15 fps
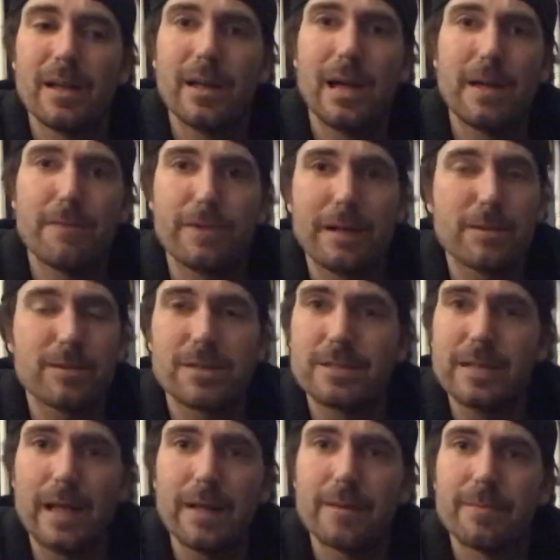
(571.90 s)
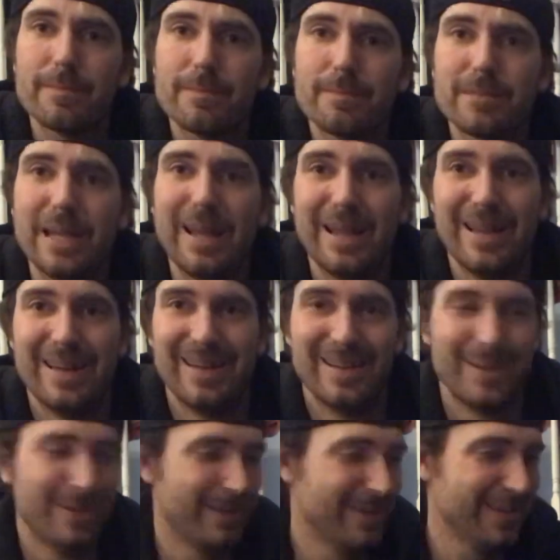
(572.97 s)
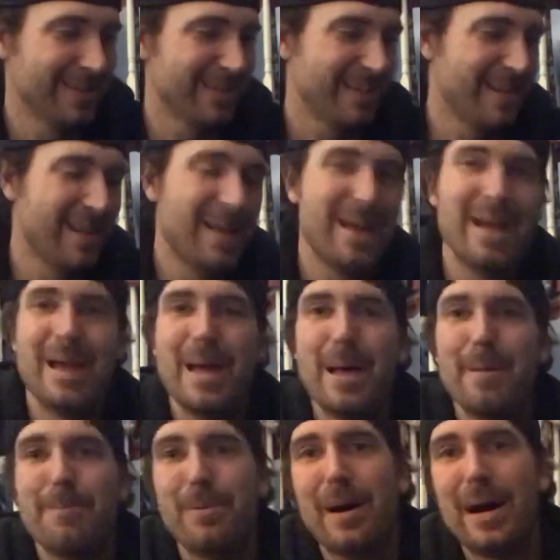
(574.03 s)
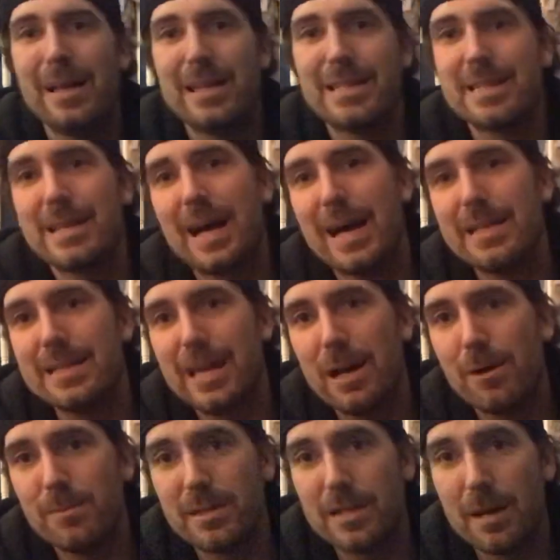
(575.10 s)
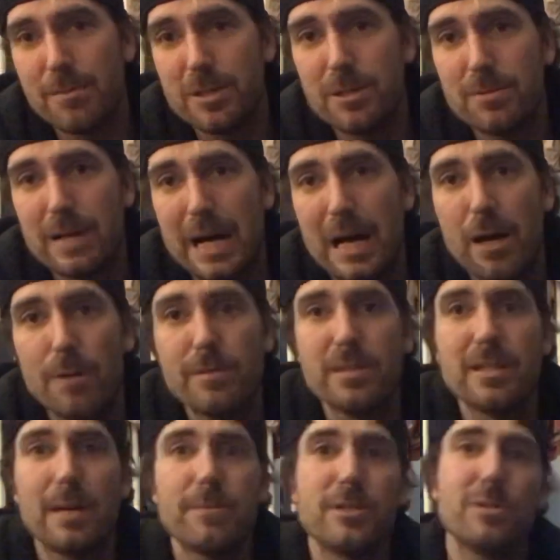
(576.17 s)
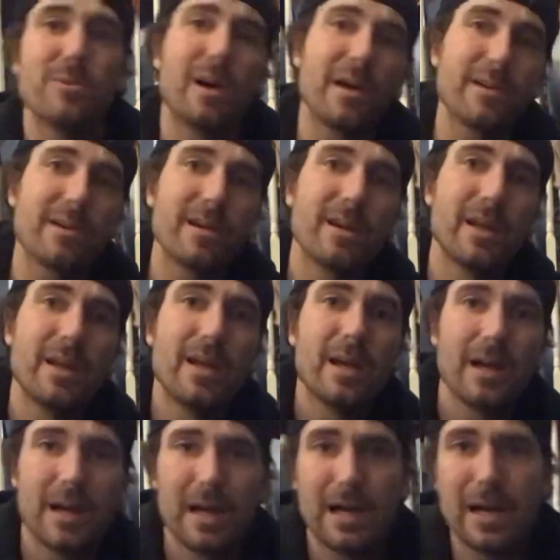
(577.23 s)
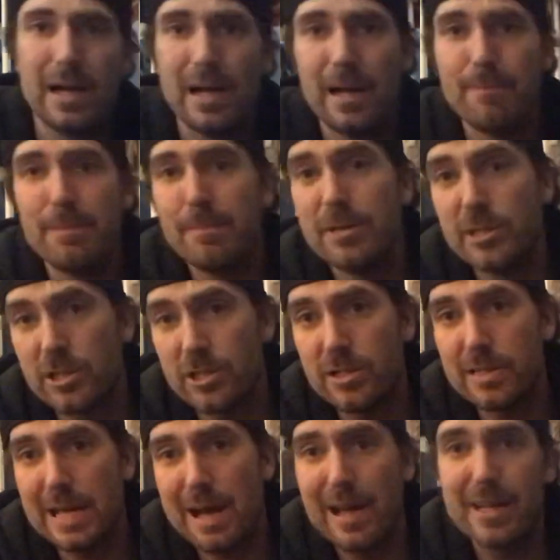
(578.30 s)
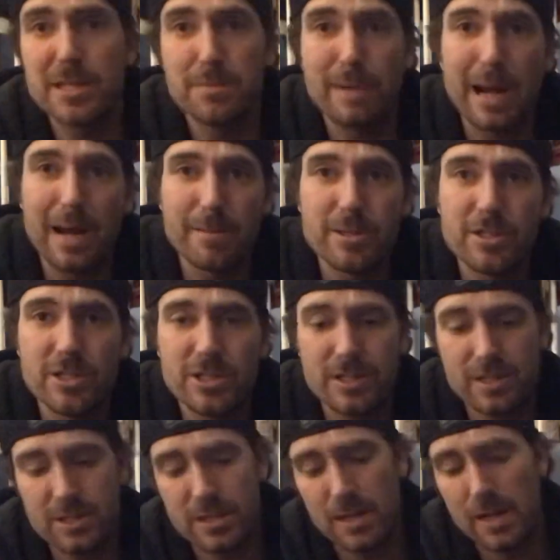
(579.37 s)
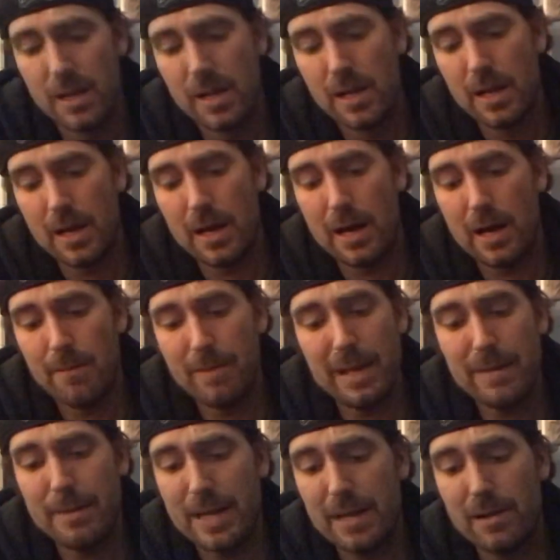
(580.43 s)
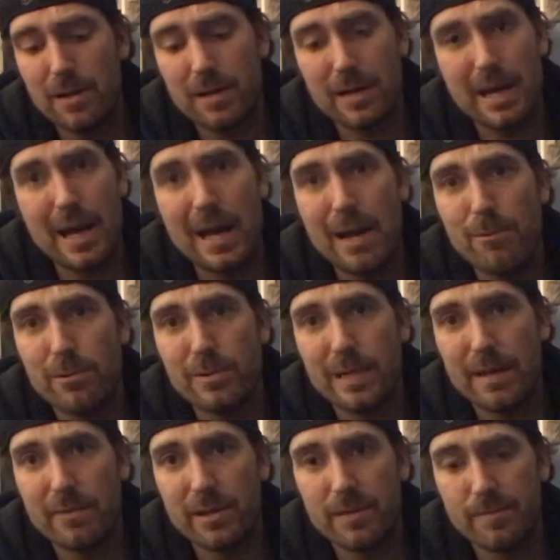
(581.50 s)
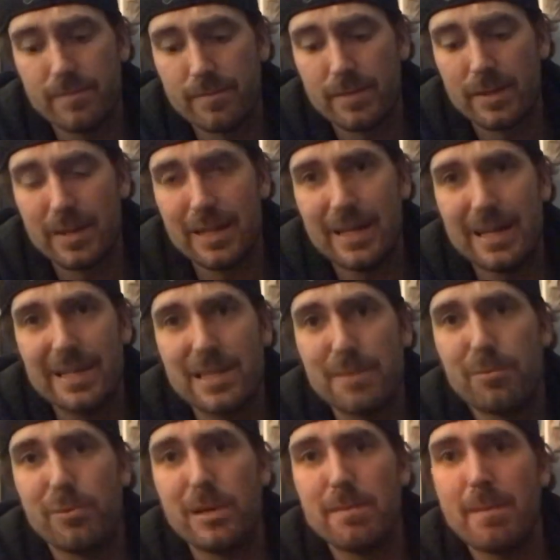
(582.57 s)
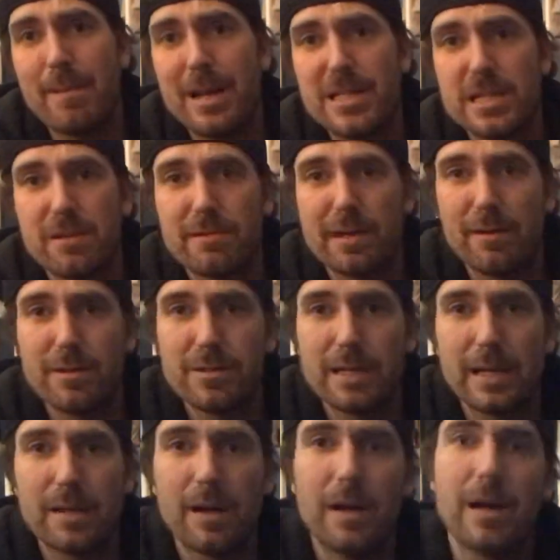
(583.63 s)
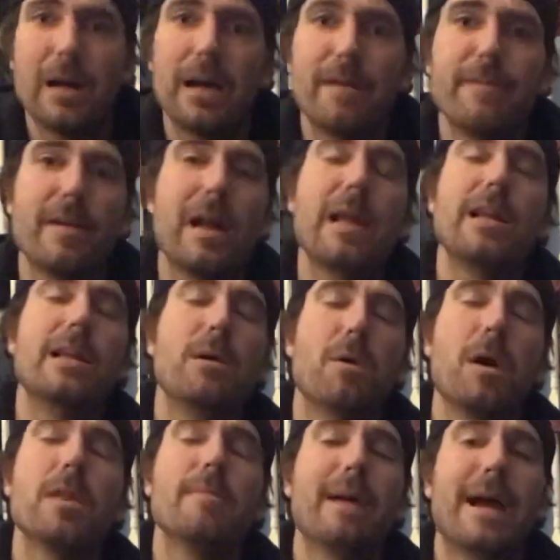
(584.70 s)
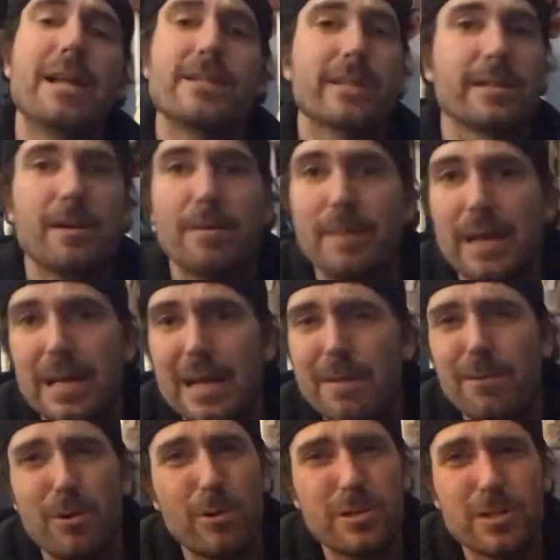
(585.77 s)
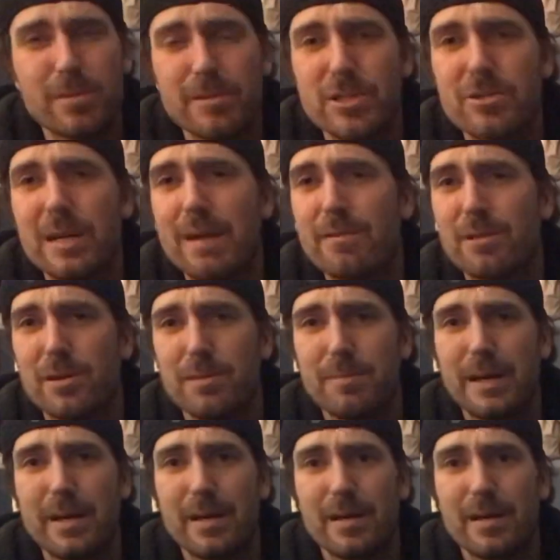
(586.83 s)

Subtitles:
I forget what I was gonna say. But listen, Ozzy, I hope this helps you out. I hope this helps you other magicians out and aspiring magicians. Hey man, look, I will never get to the point in my magic career where it's like, oh, I finally know all the magic. No, man, I'm always gonna be striving to learn better.